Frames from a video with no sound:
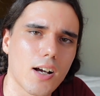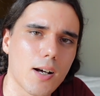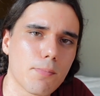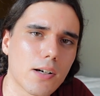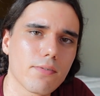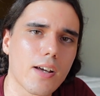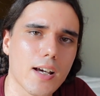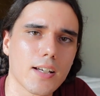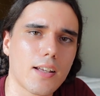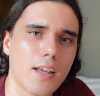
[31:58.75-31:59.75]
Above
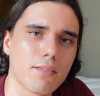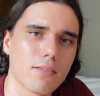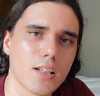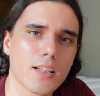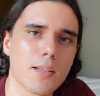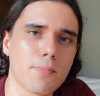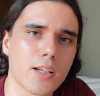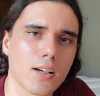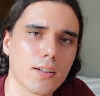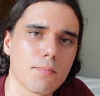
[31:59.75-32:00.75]
that, it really
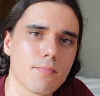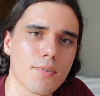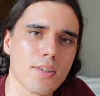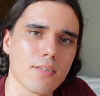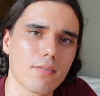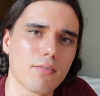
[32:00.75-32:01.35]
becomes